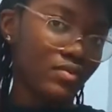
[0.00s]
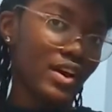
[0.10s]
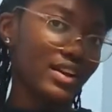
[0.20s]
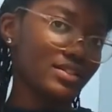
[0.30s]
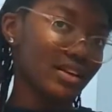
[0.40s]

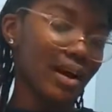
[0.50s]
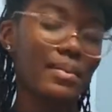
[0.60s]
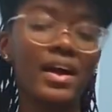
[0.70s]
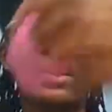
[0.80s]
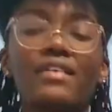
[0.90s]
Braids.
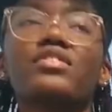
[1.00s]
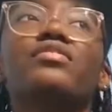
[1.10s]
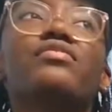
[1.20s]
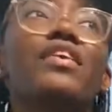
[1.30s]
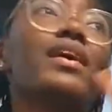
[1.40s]
I'm not gonna have to
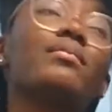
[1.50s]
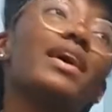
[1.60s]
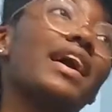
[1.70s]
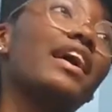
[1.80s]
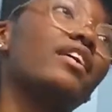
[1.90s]
fight my
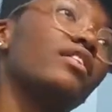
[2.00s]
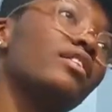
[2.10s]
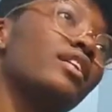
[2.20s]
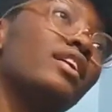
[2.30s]
hair.